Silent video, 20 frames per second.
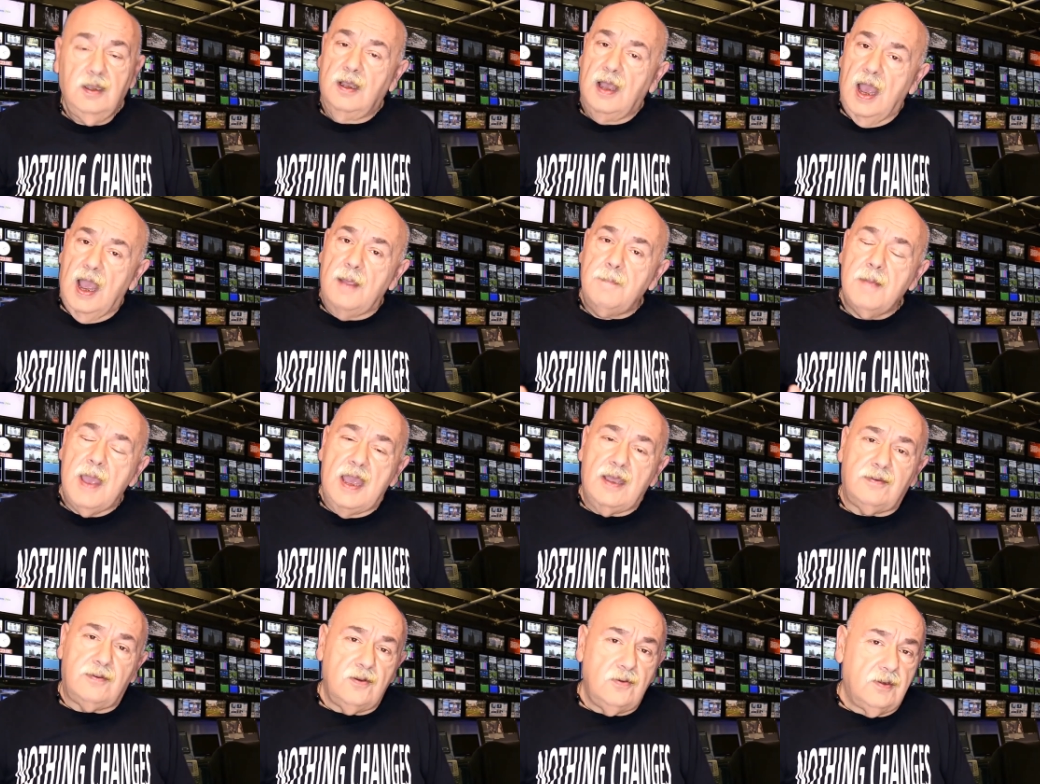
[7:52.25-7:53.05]
I'm
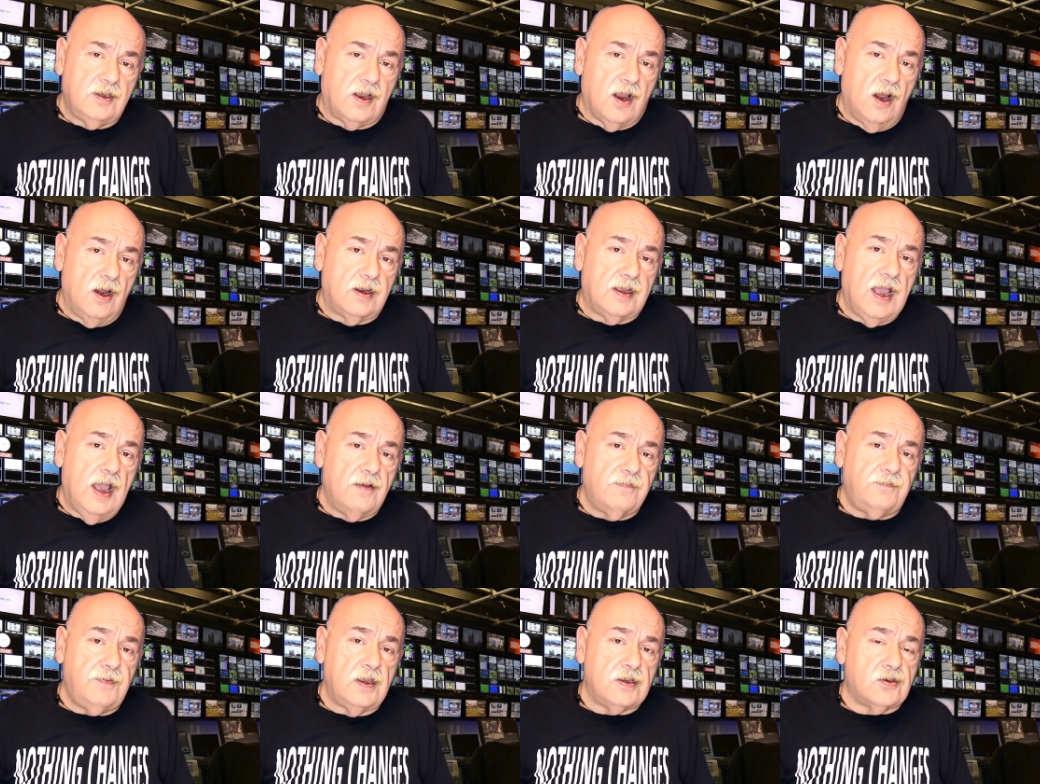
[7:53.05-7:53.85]
Matthew, the Car
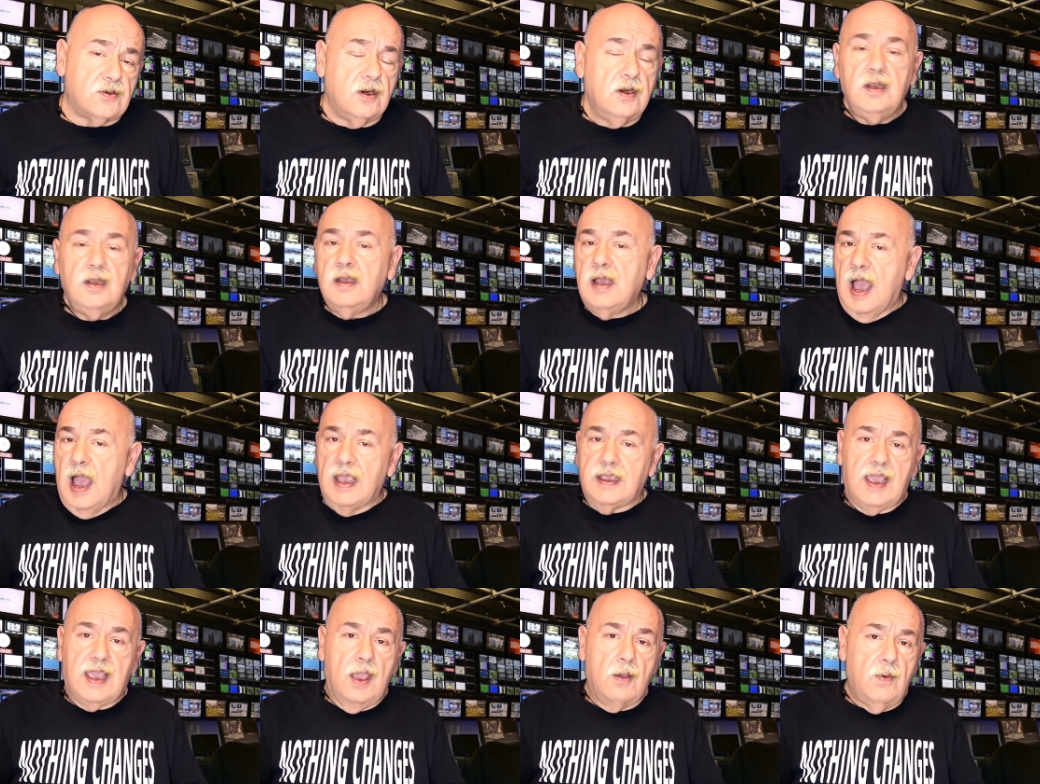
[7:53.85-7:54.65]
Count Fixer. I
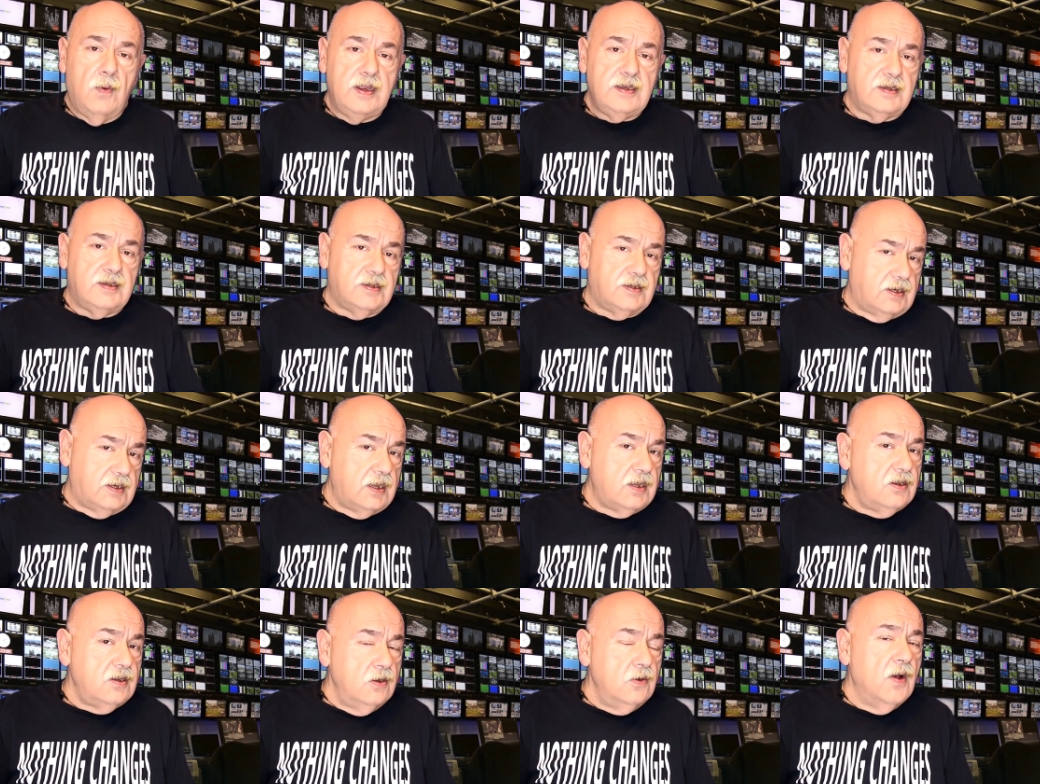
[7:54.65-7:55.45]
can't wait to see
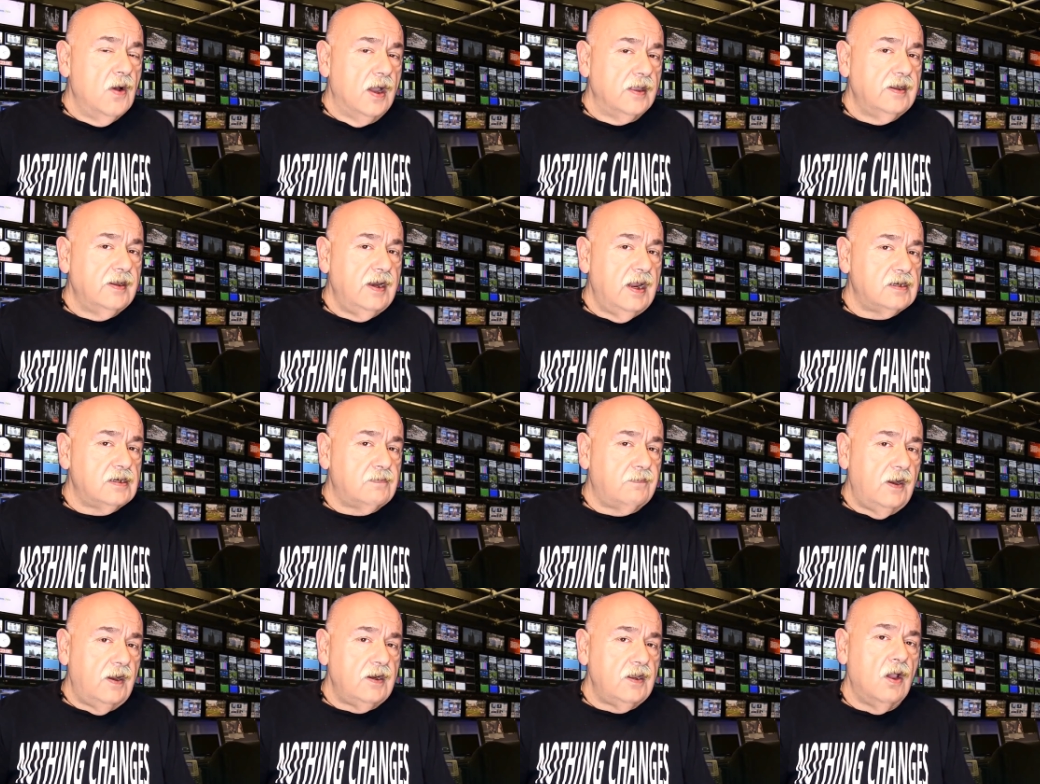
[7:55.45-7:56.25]
you on the next
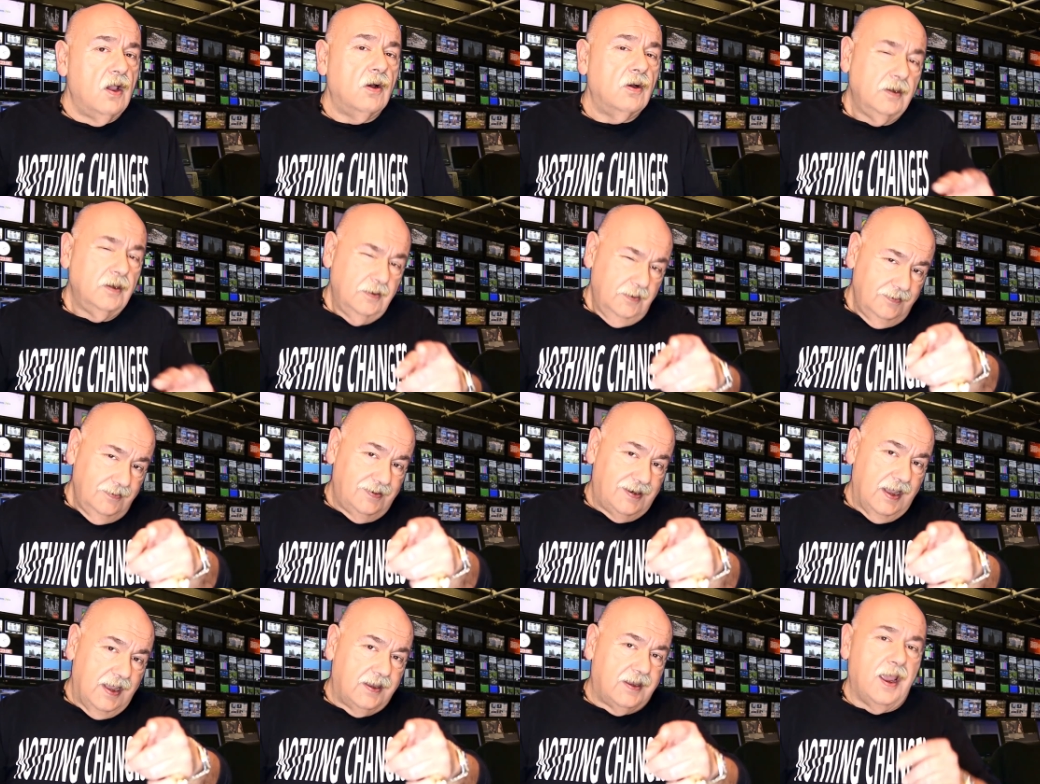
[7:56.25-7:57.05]
video.
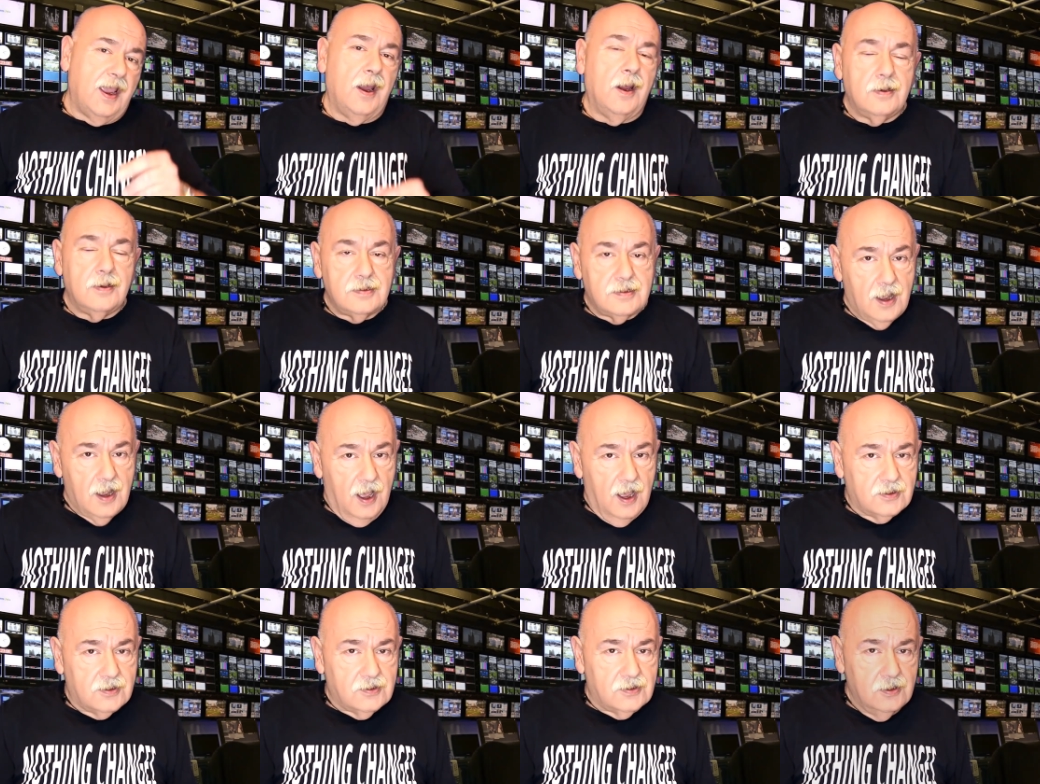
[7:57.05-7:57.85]
Take care and
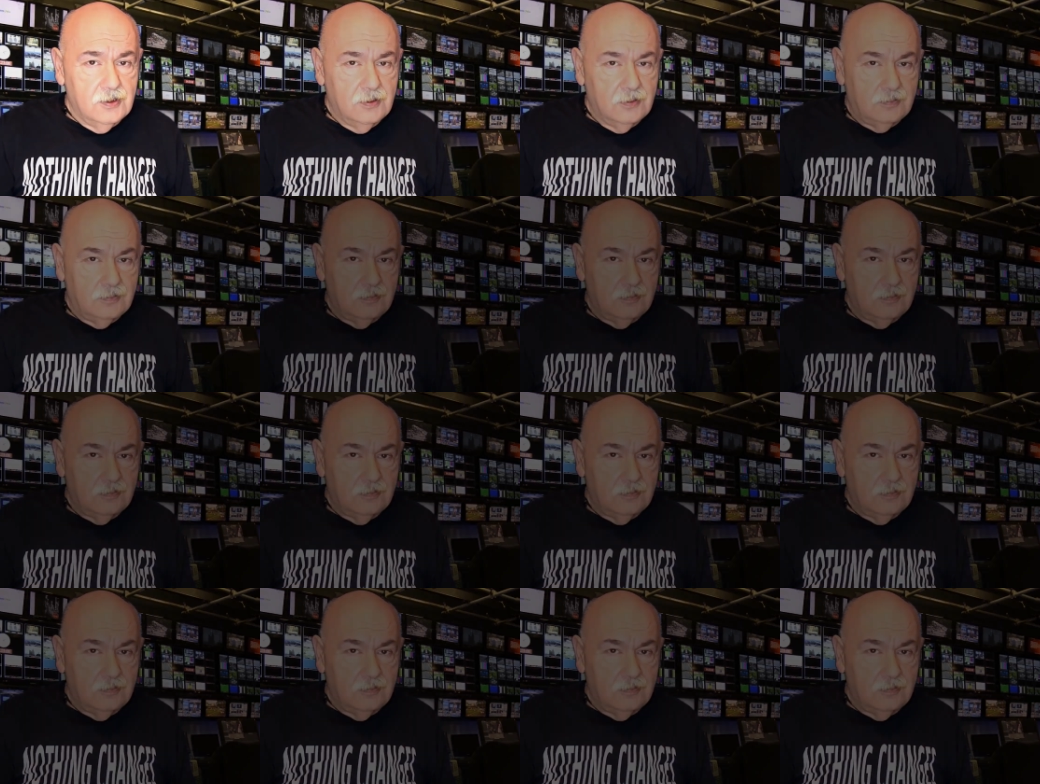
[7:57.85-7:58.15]
talk soon.